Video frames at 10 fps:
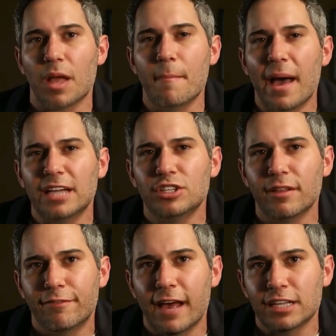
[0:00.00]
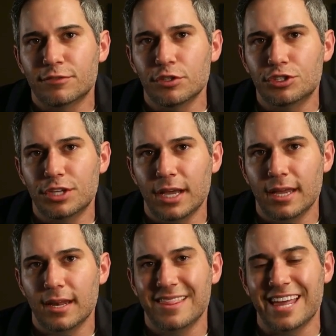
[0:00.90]
Imagine the fast food
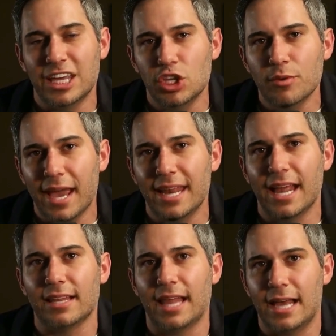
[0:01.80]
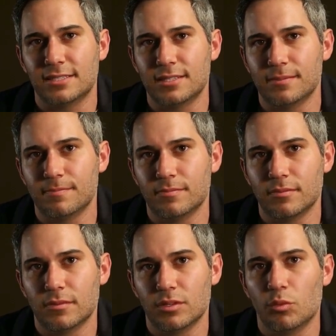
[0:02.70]
chain that you ate at last.
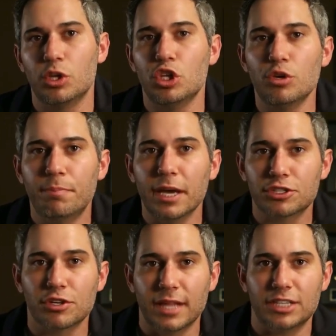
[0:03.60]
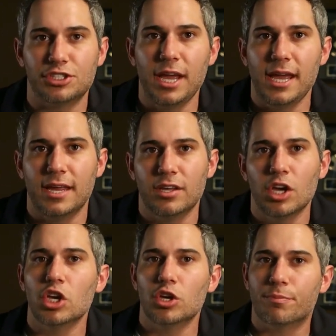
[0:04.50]
When you picture that chain,
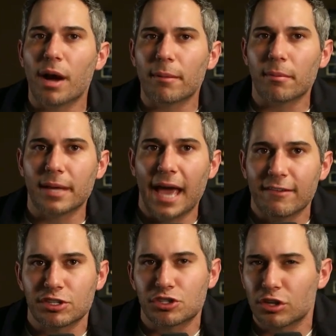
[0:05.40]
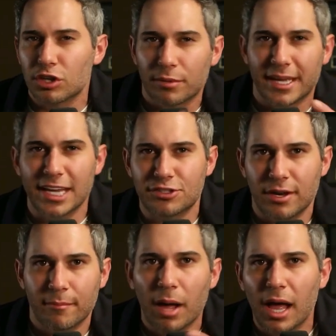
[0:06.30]
you probably have a certain location
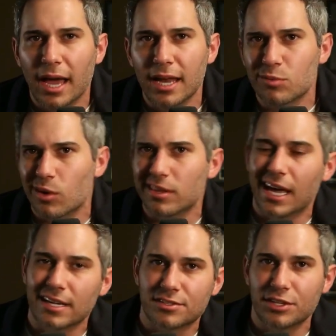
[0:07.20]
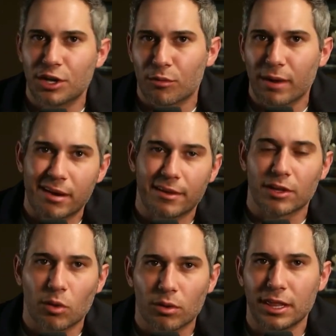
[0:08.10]
in mind, one that's, right around the
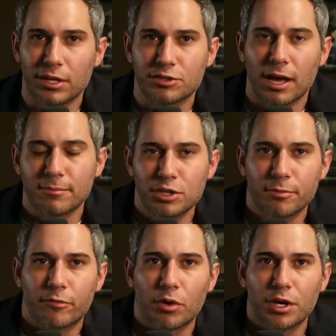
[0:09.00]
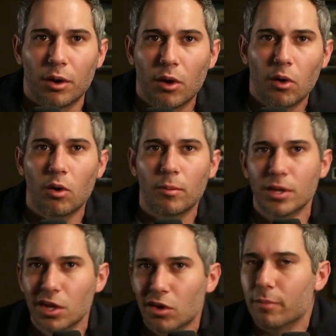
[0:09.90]
corner that you stop to before you go home,
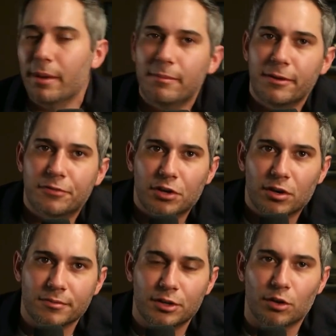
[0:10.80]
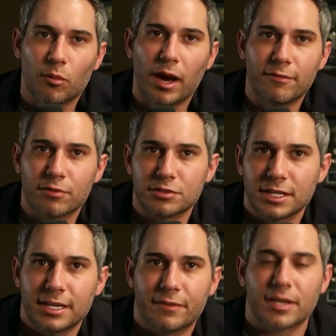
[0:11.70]
or maybe if your wife or
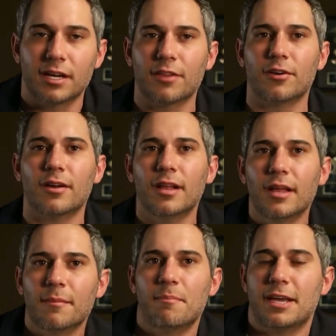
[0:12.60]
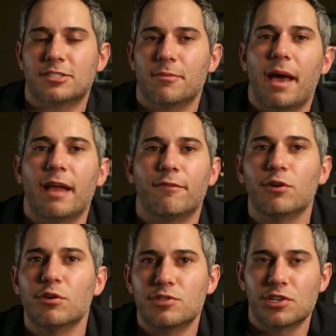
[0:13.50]
significant other makes some bad
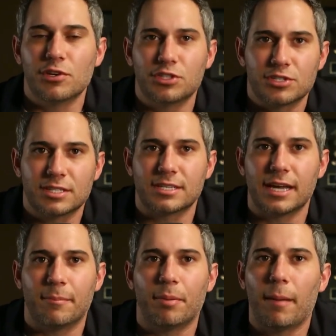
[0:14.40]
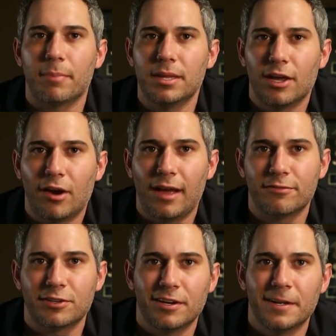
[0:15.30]
food, so you just decide to pop in there
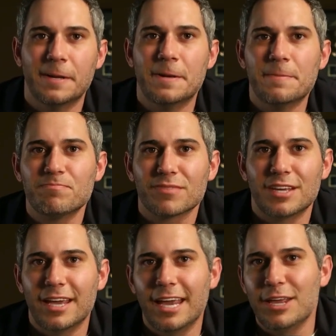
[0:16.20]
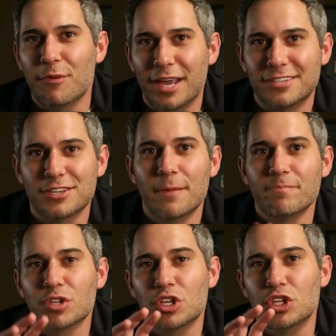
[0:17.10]
after. Anyways,
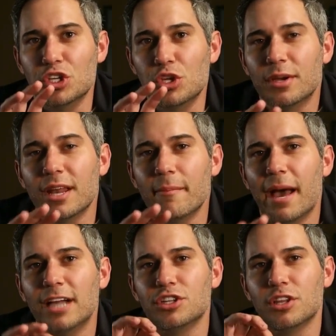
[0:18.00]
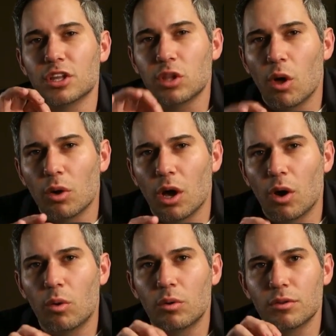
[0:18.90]
you can imagine the
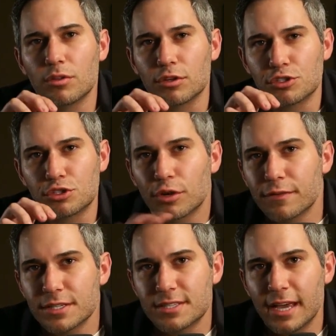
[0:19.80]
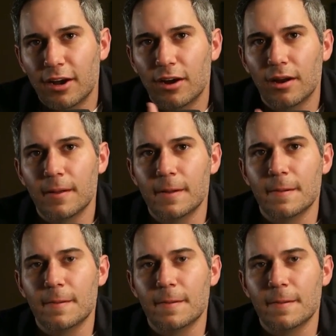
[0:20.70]
logo, there's service there.